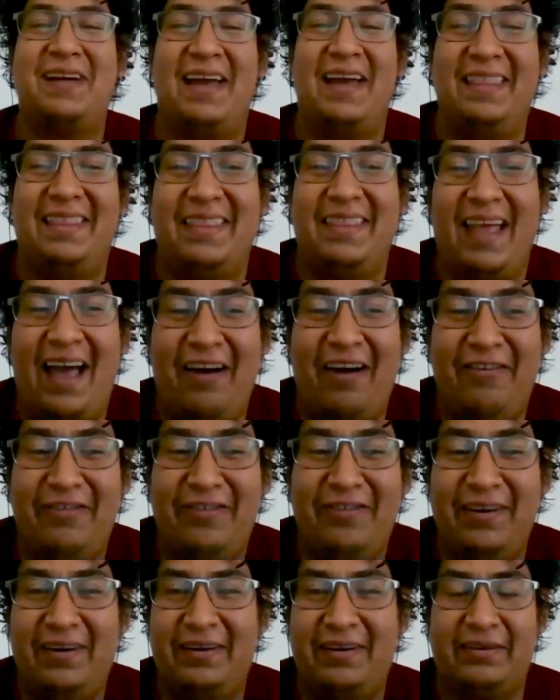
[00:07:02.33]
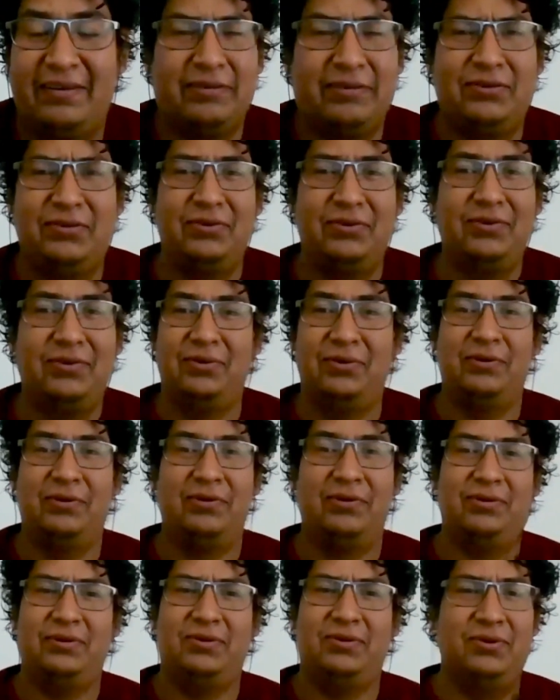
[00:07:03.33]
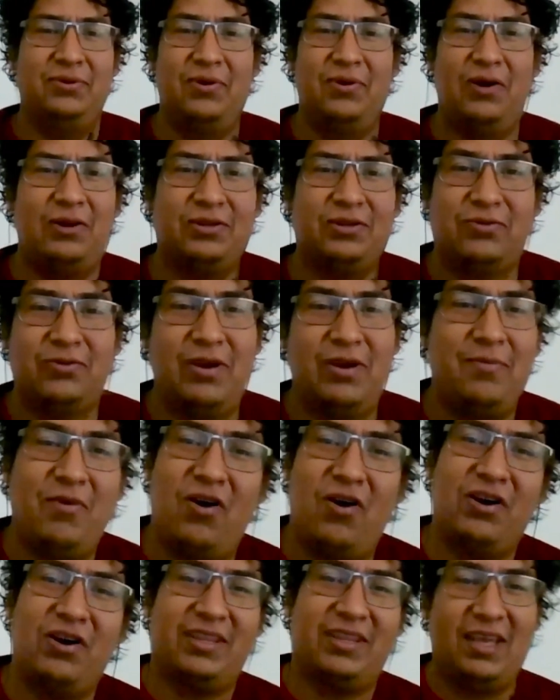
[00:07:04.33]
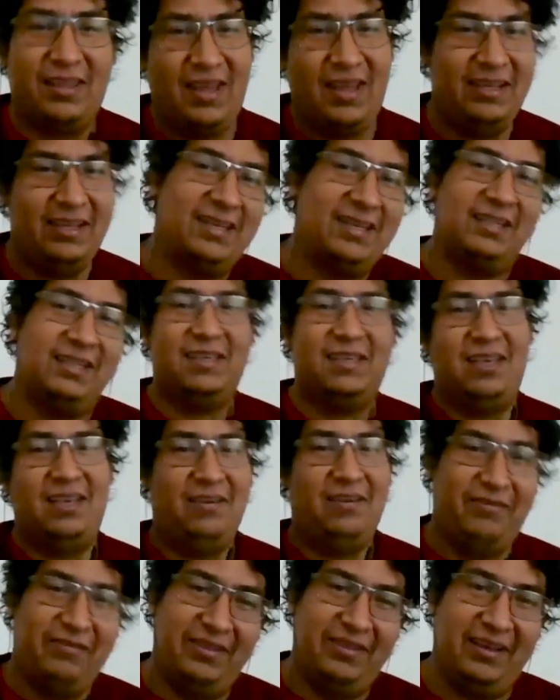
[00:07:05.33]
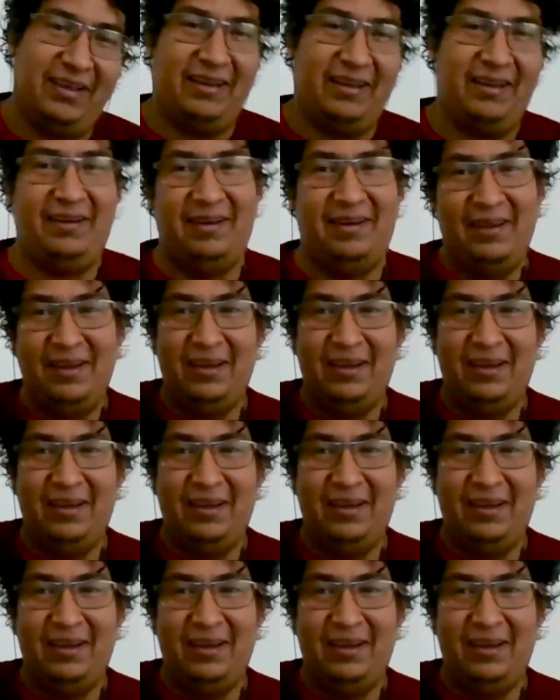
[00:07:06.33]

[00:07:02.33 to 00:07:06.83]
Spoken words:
And after two or three more that I just give the